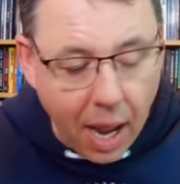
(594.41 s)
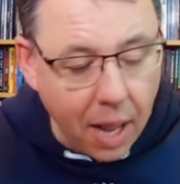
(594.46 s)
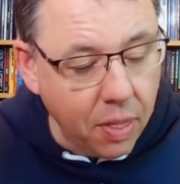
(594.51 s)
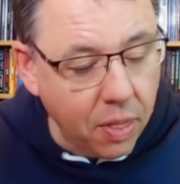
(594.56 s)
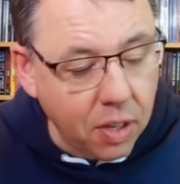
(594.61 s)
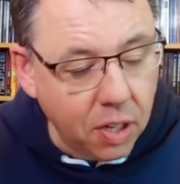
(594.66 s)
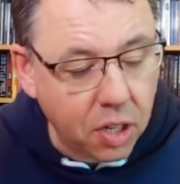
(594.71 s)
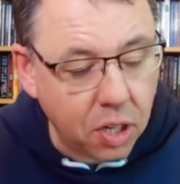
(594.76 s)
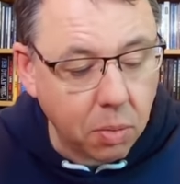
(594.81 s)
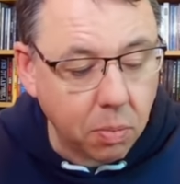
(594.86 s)

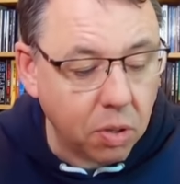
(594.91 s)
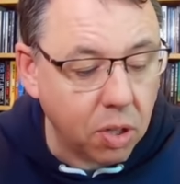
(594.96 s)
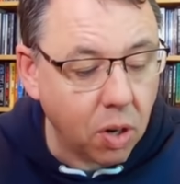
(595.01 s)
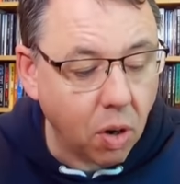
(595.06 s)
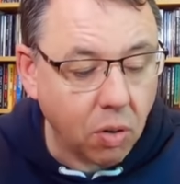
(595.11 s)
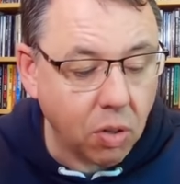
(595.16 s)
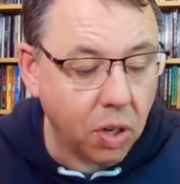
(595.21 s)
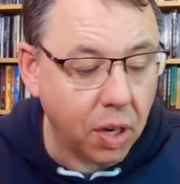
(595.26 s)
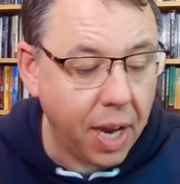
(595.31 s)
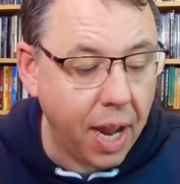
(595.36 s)
there's some
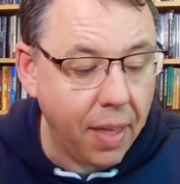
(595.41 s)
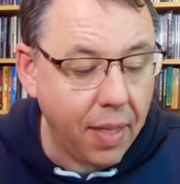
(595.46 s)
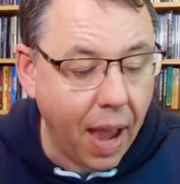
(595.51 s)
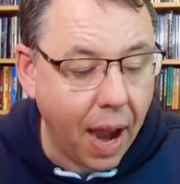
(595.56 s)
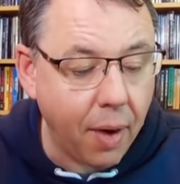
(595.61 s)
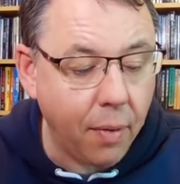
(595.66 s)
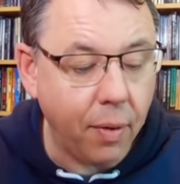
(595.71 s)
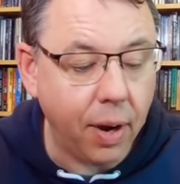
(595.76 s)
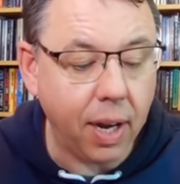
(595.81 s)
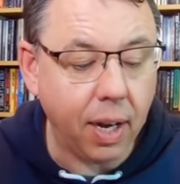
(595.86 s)
songs on here that
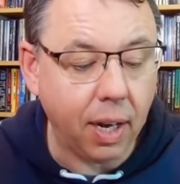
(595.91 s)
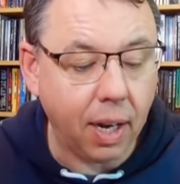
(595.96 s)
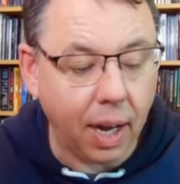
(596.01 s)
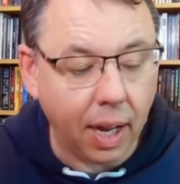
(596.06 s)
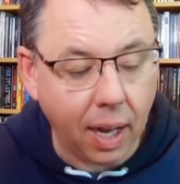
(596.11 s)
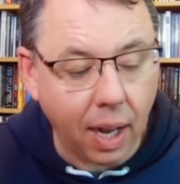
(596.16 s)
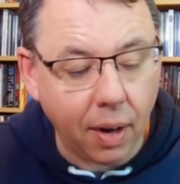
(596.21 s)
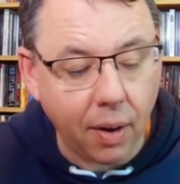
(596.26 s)
I really like.